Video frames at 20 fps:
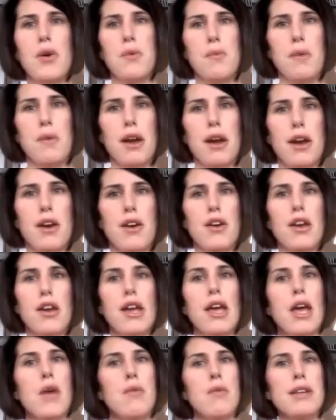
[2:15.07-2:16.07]
where,
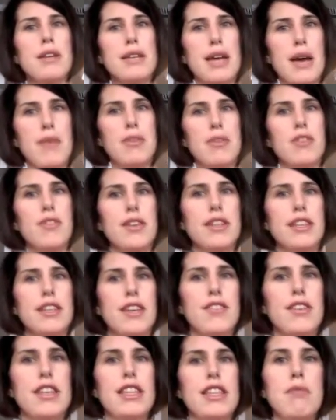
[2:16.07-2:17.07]
and what types of
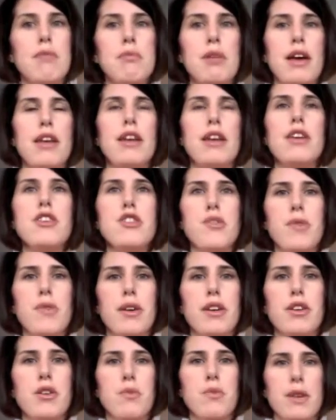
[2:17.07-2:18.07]
activity they plan on
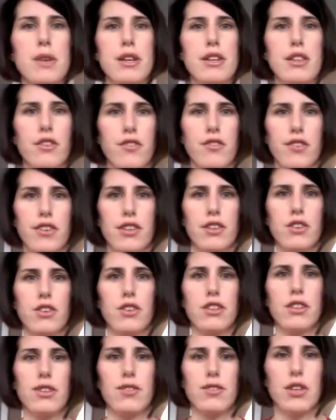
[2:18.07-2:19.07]
doing to reach their physical
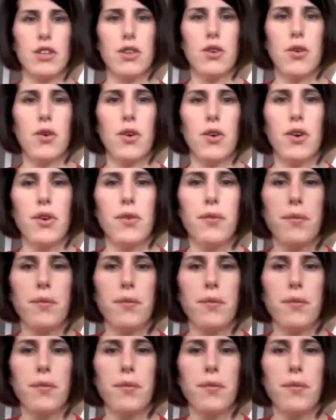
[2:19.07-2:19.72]
activity goal.